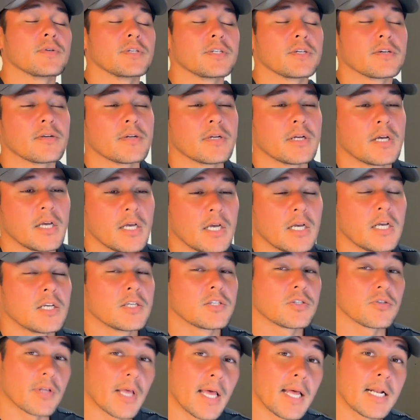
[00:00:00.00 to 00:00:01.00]
return.
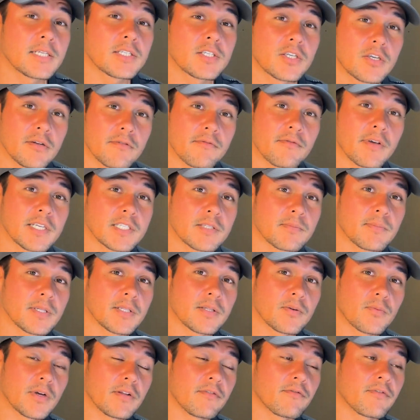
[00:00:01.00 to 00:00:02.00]
So that is a good investment
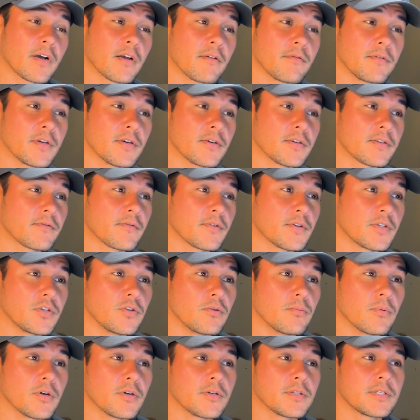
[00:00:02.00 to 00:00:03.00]
to wait five years for
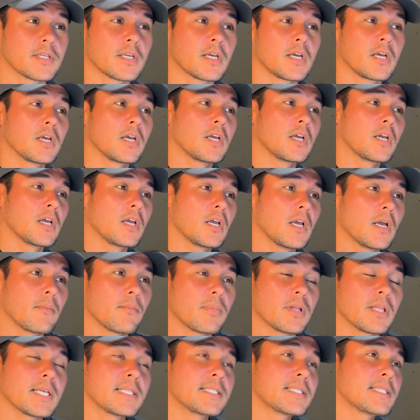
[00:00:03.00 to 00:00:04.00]
two birds.
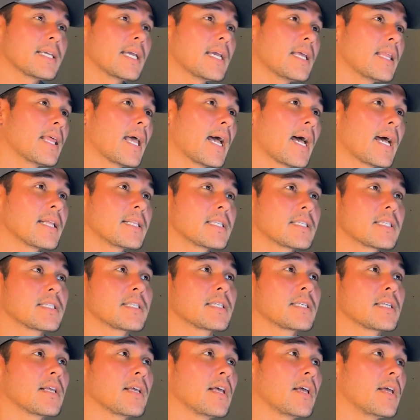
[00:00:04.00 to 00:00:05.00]
But let's say that
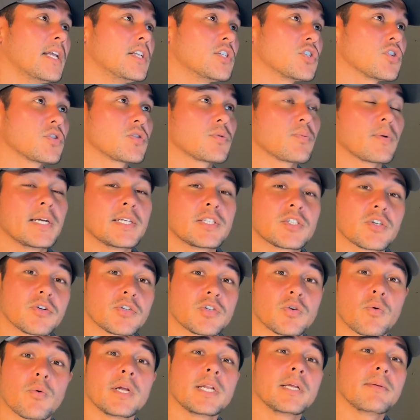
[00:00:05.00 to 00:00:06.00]
interest rates are
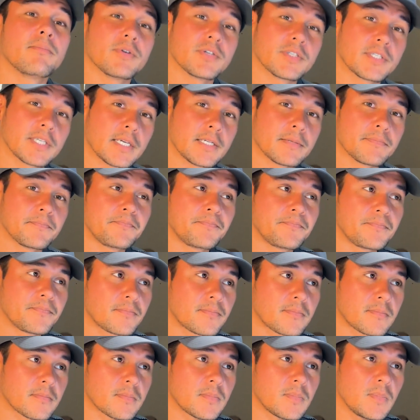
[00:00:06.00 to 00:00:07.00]
20%.
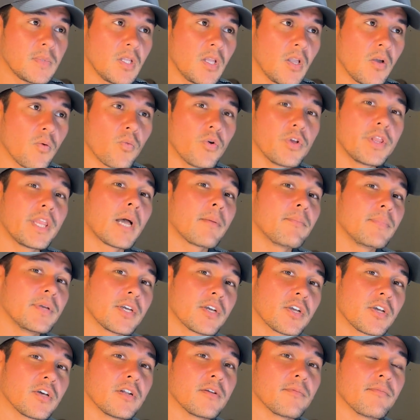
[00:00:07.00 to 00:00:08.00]
Would that be
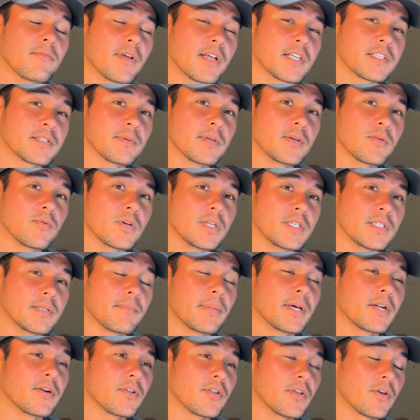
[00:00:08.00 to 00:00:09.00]
a good investment? What is it
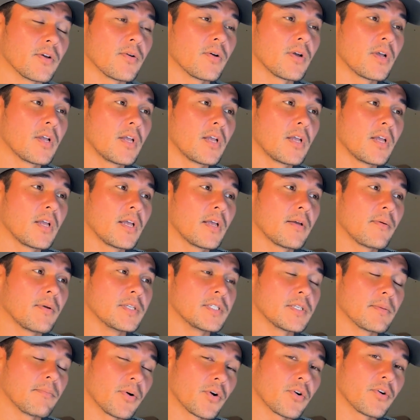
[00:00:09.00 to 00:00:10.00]
better to,
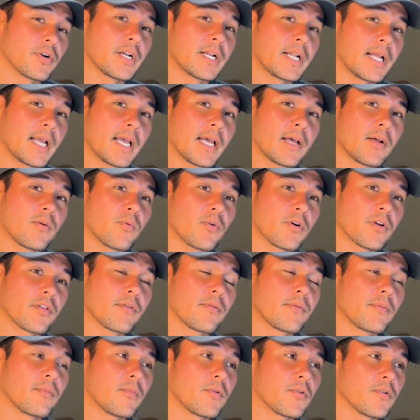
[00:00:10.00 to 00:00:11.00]
is a bird in the hand worth
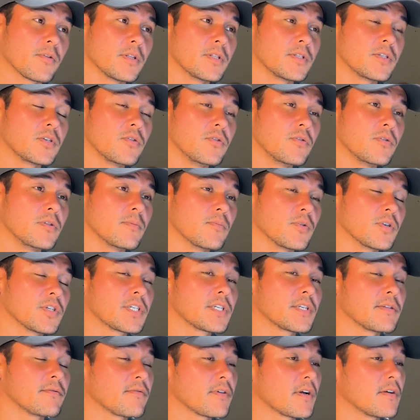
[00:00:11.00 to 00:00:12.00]
more than two in the
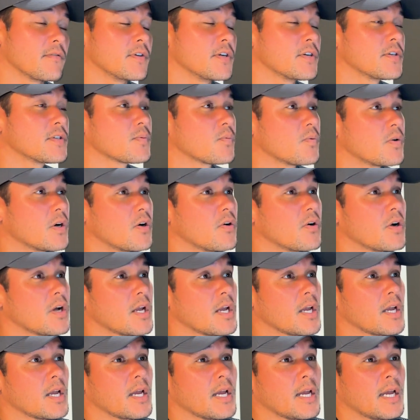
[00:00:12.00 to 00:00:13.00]
bush in five years? Well,
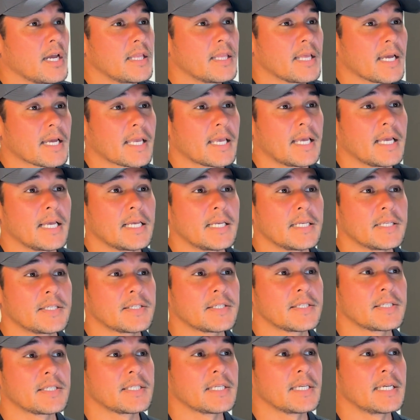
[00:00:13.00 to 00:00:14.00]
in that
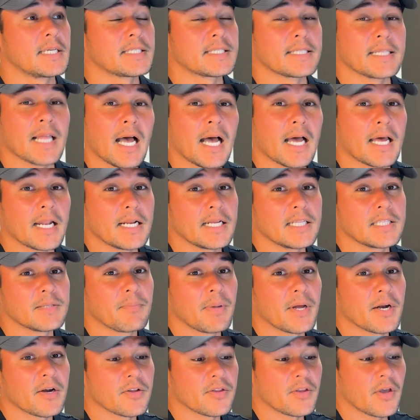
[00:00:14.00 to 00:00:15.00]
case, it's not. It's
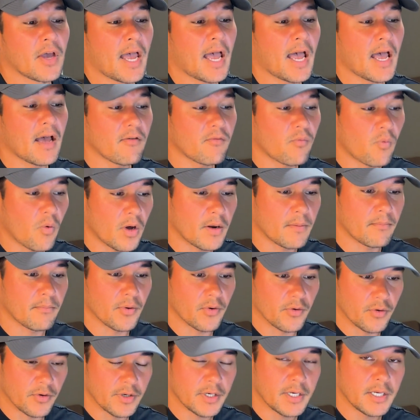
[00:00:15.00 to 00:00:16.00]
better to have one
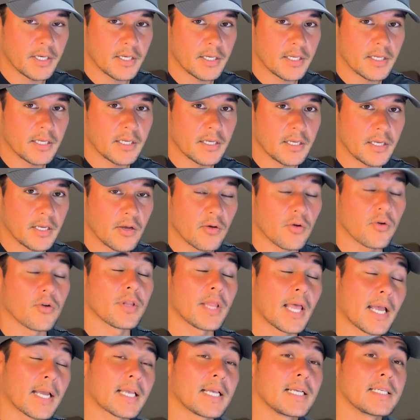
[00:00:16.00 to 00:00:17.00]
bird, or in
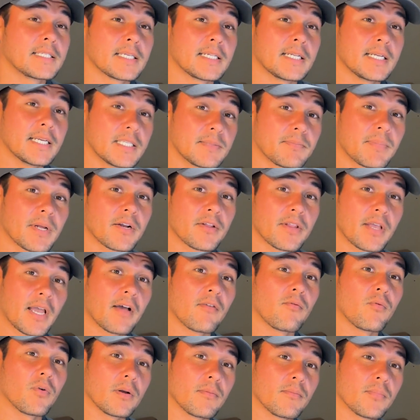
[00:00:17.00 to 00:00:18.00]
that case, it is better to
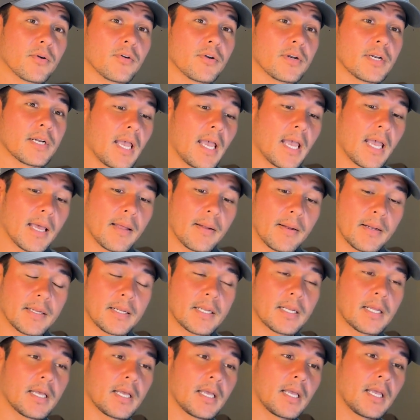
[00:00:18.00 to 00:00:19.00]
have one bird
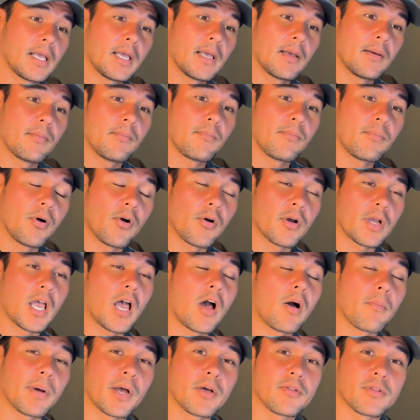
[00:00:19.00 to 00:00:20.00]
and
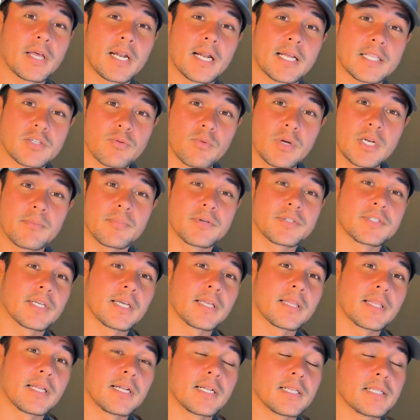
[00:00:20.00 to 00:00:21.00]
compound that at
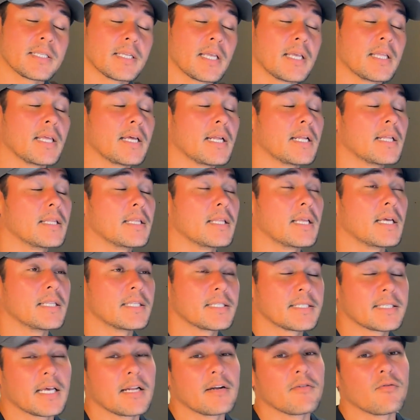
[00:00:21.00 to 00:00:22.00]
20%, then, then
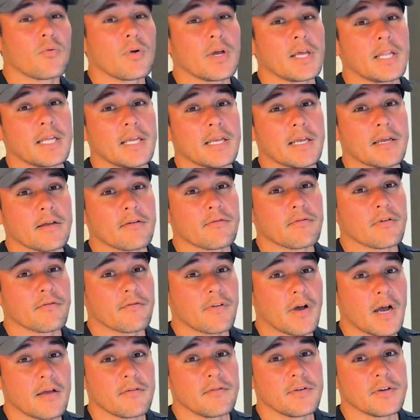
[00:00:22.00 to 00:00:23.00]
instead of waiting for
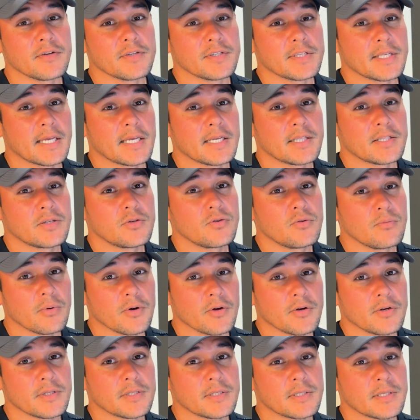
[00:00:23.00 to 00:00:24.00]
five years to get two
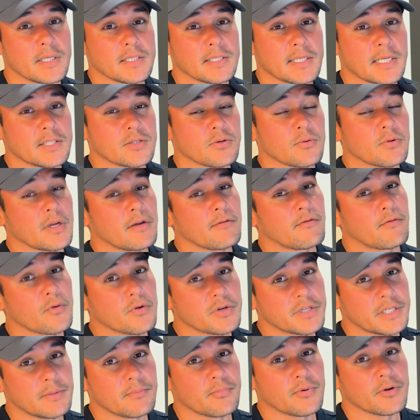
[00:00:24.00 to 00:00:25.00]
birds, because that's only a
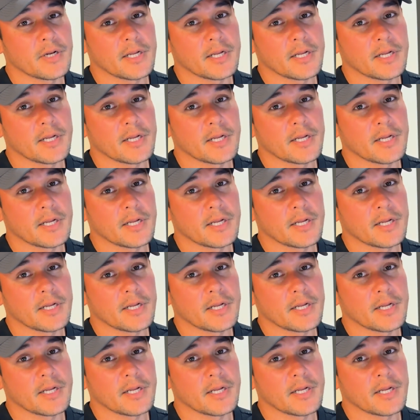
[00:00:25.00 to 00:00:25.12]
14%